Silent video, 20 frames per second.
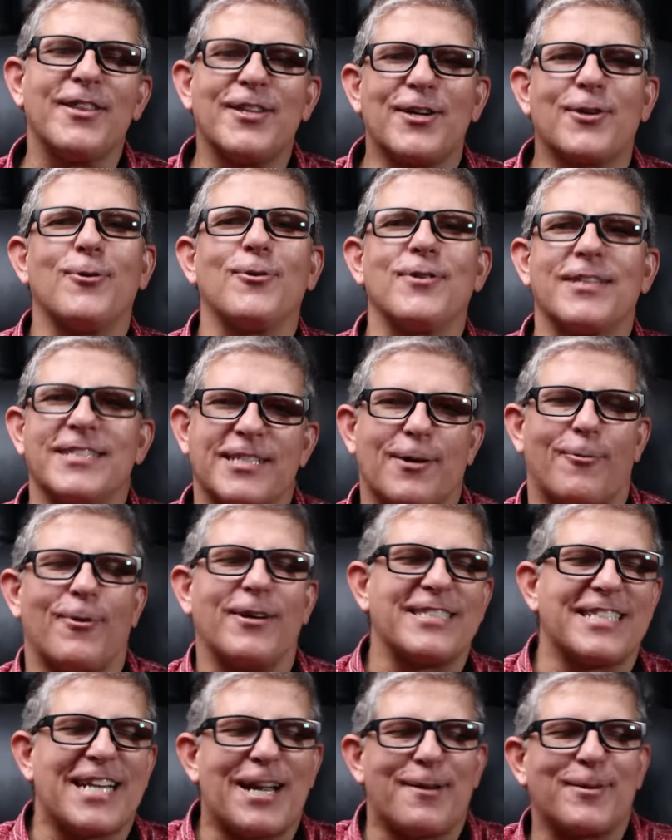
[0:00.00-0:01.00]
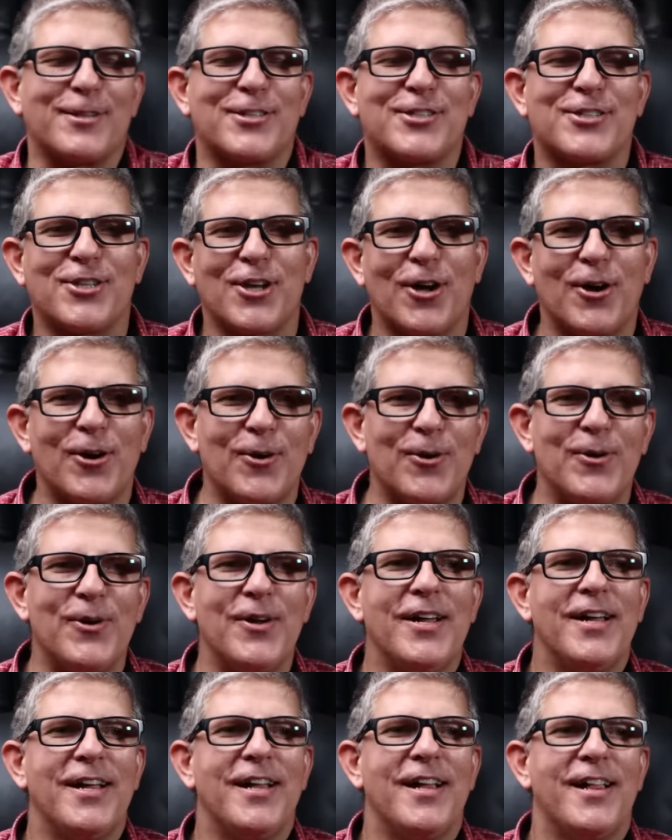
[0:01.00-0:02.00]
the cool things, I wasn't able to show
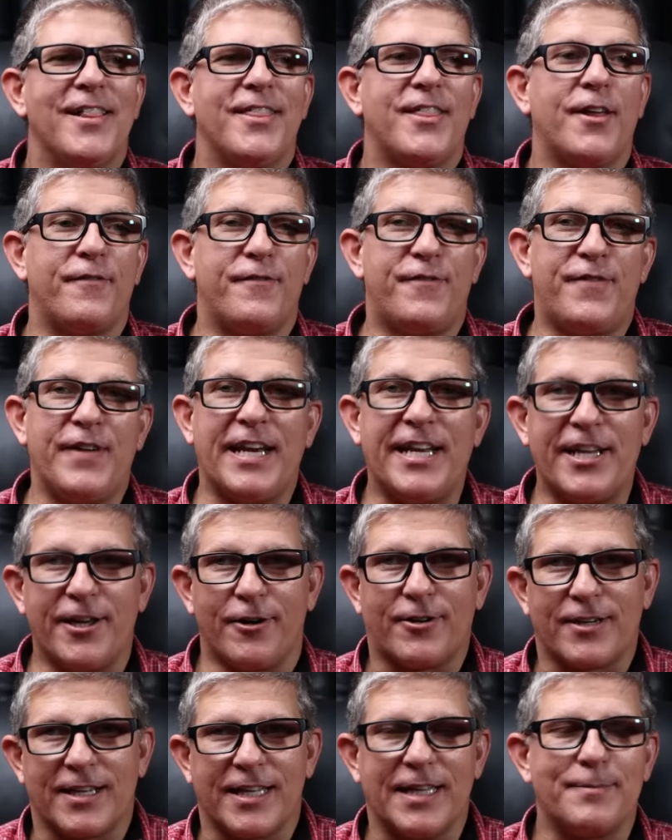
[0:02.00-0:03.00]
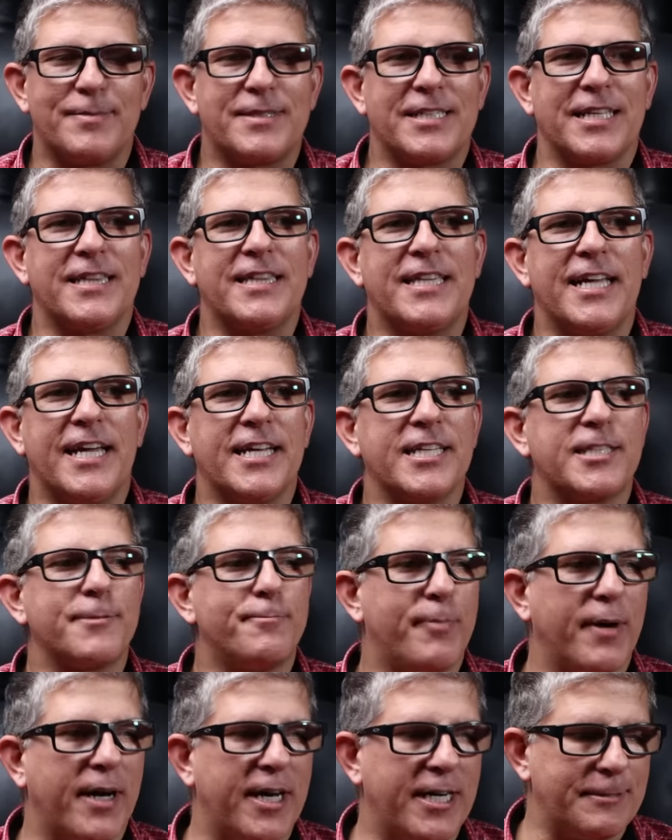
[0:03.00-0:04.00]
the video clip to this,
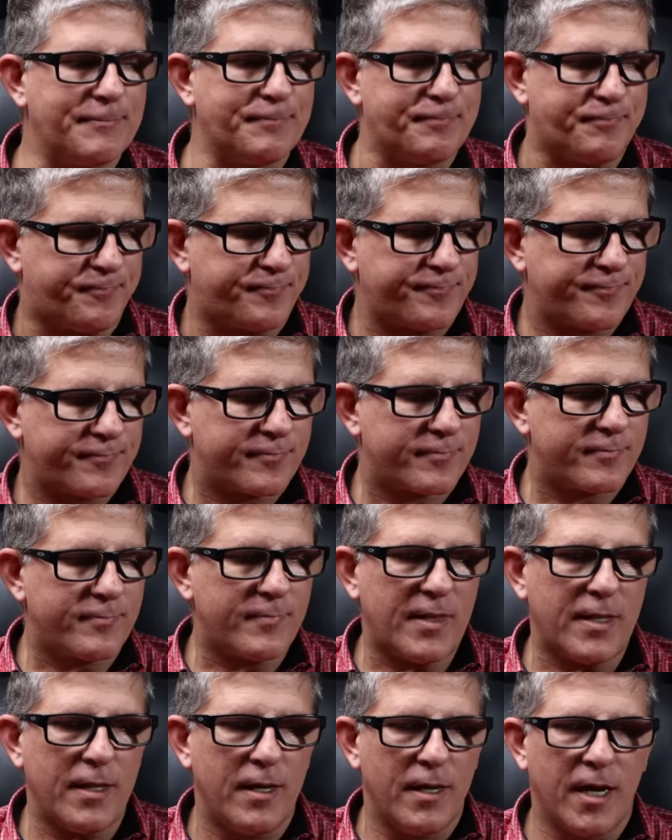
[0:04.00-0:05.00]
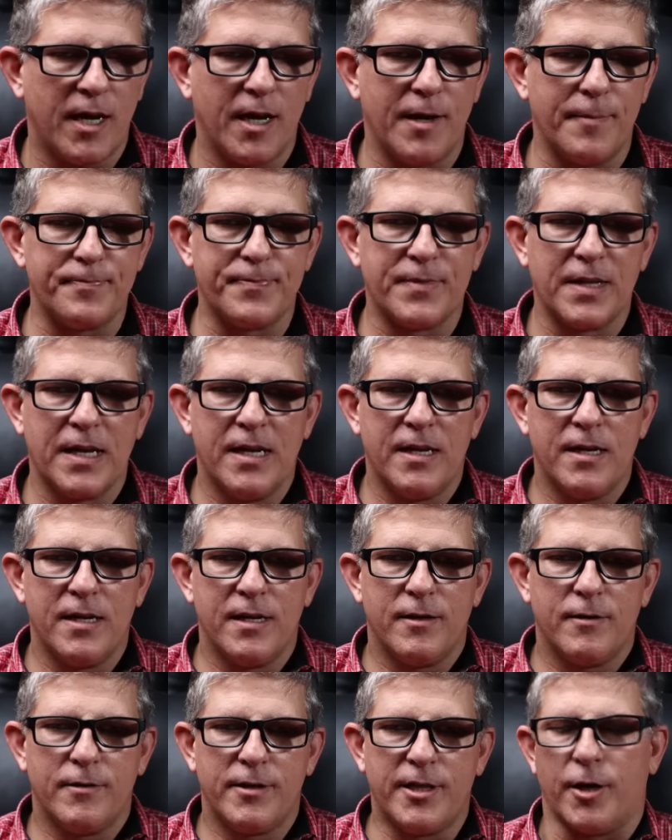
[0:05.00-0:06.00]
but you
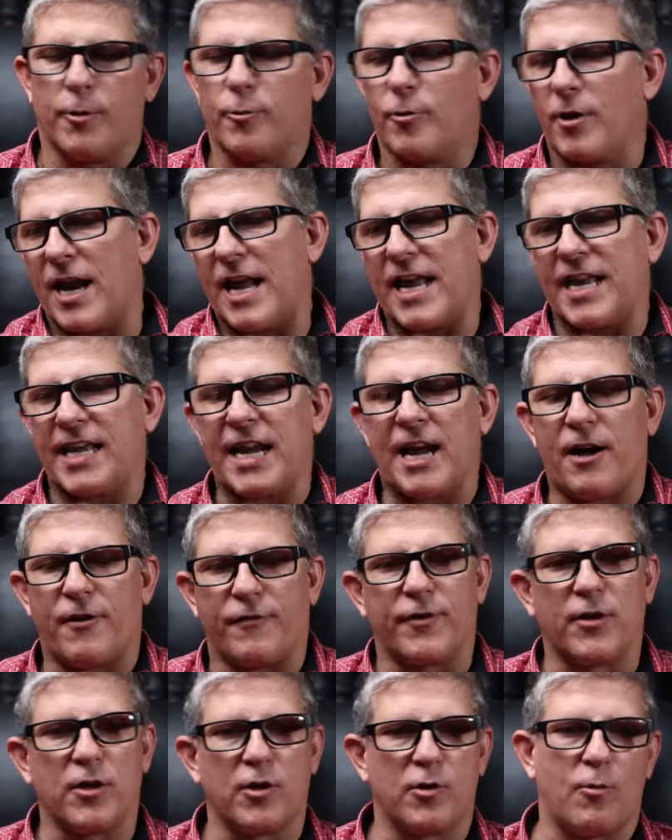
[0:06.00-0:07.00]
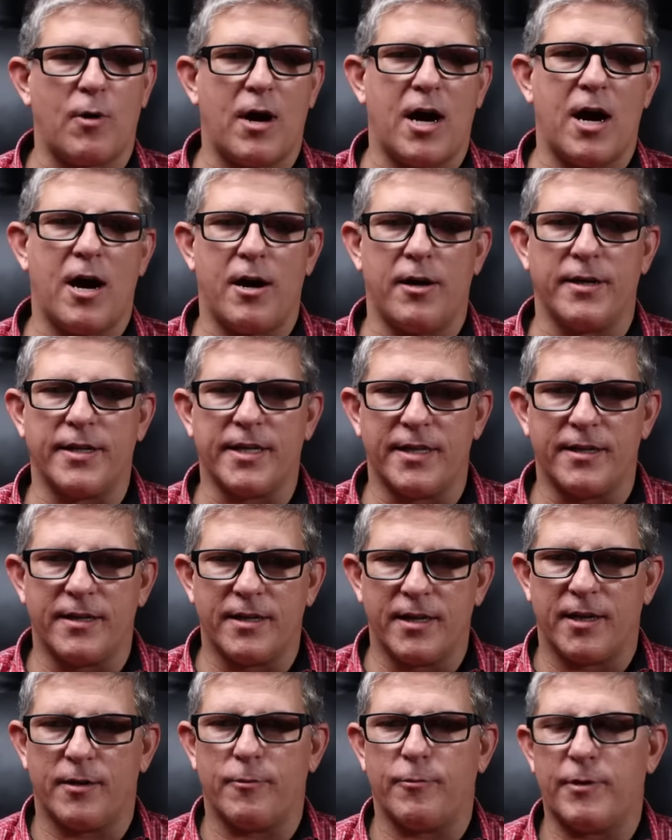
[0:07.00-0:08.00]
know, we're hanging out for a little while, and
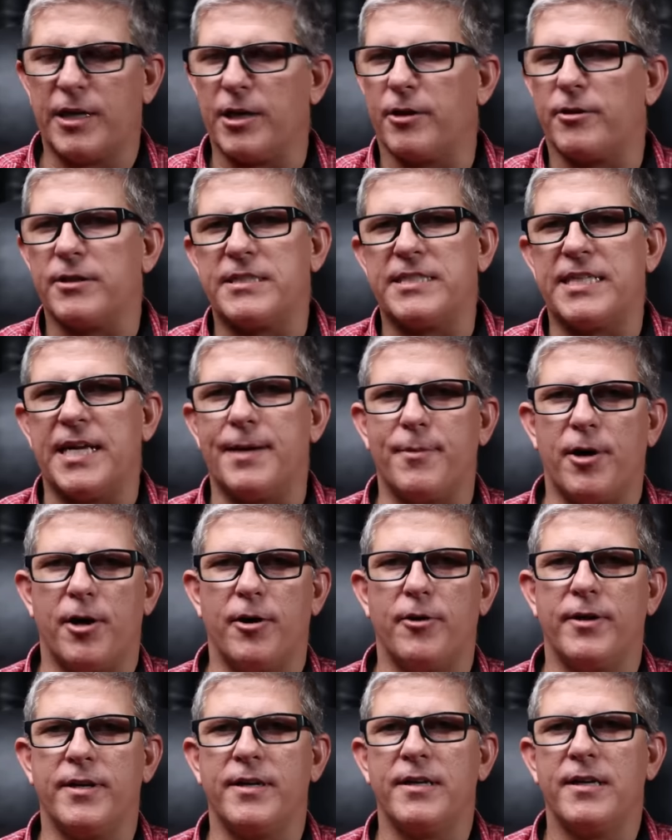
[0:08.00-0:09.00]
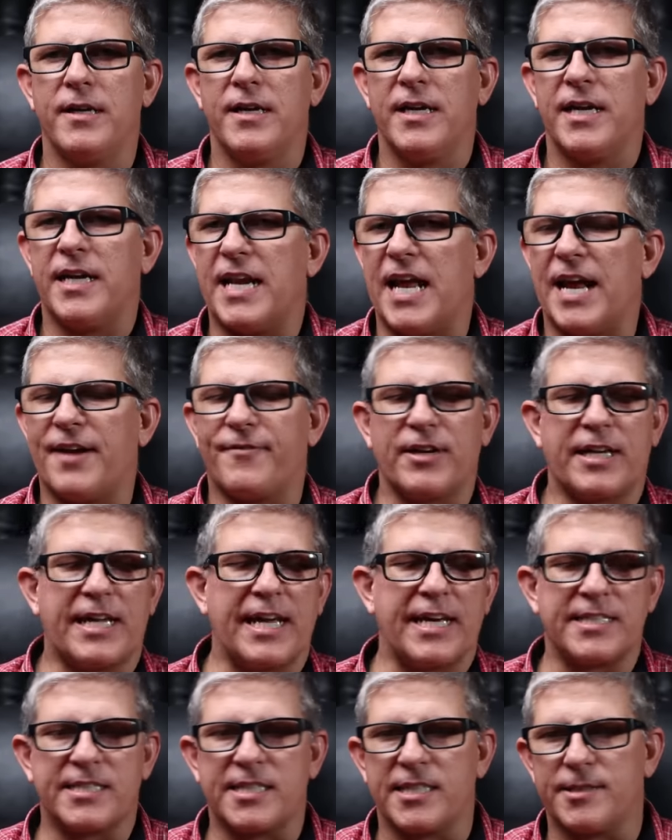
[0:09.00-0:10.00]
then we go to demo, and every
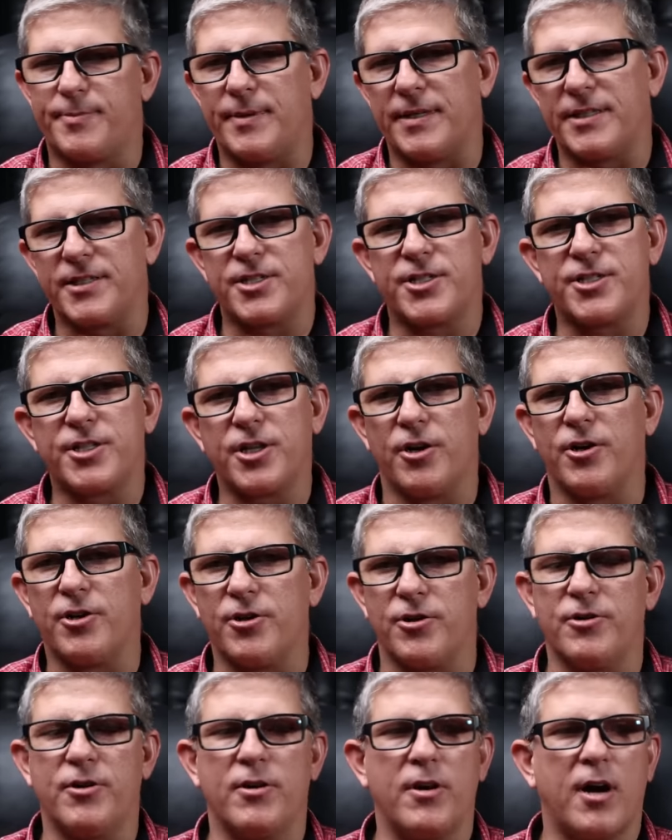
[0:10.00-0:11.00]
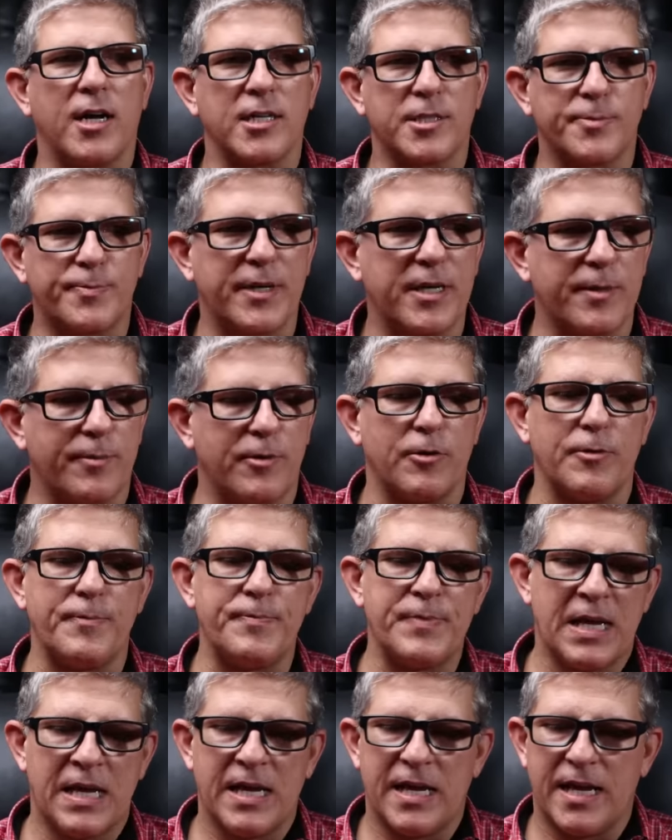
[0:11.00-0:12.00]
guest has been so
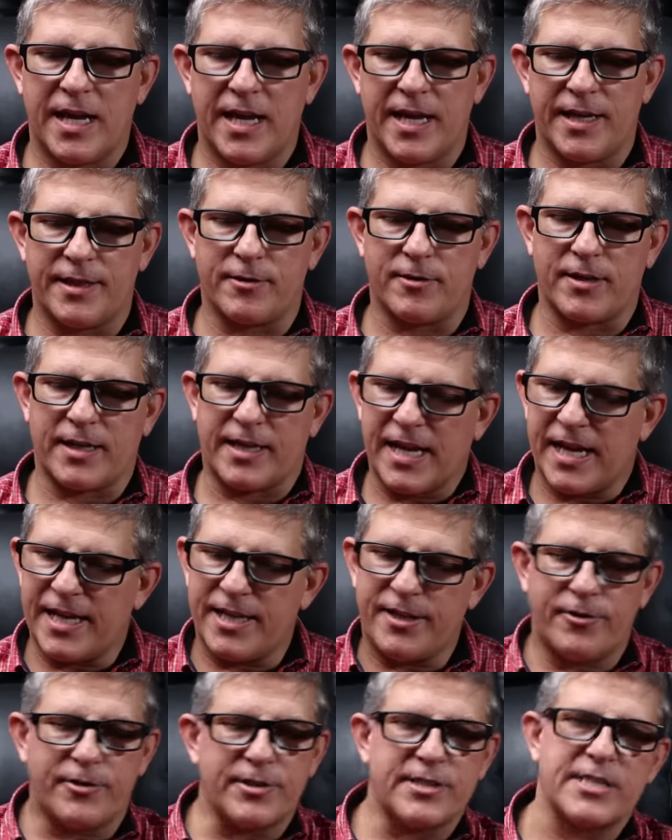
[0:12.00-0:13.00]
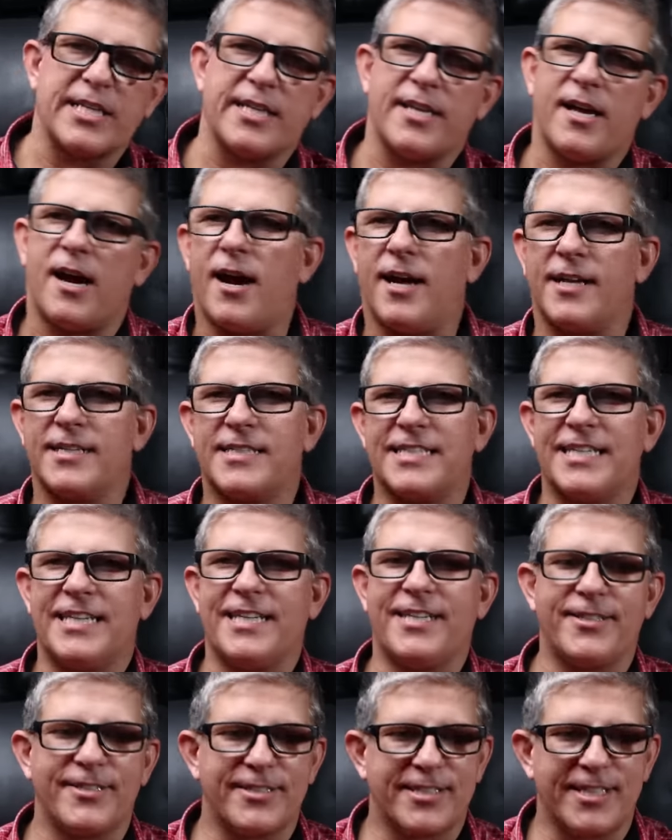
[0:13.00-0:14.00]
hospitable, and they're like, hey, you can sit in the hot
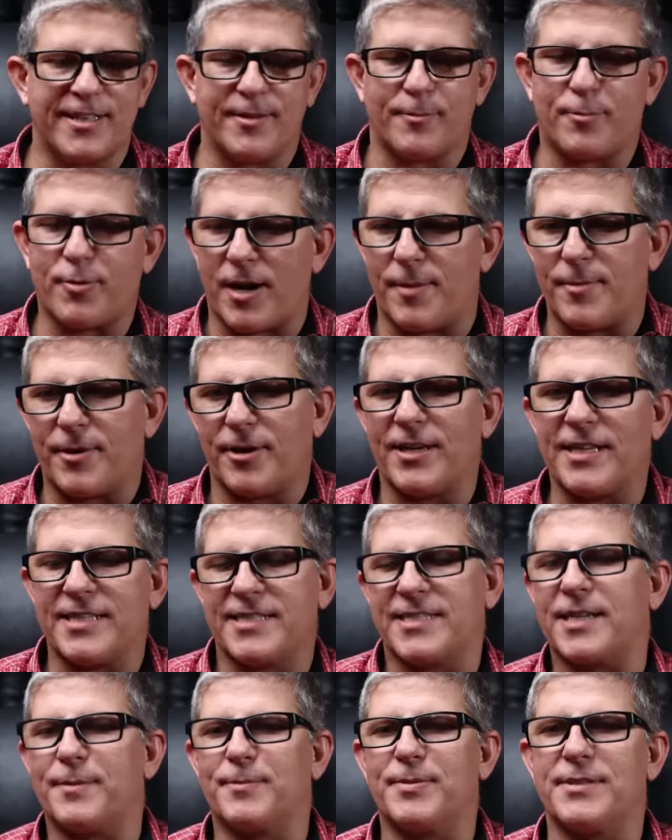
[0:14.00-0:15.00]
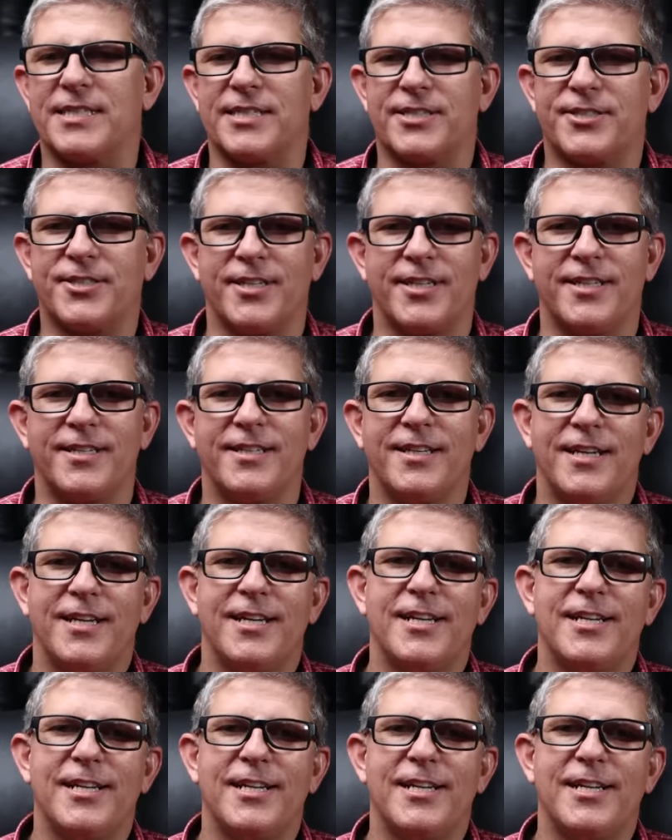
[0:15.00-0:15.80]
seat, you can sit in the primary listening position. And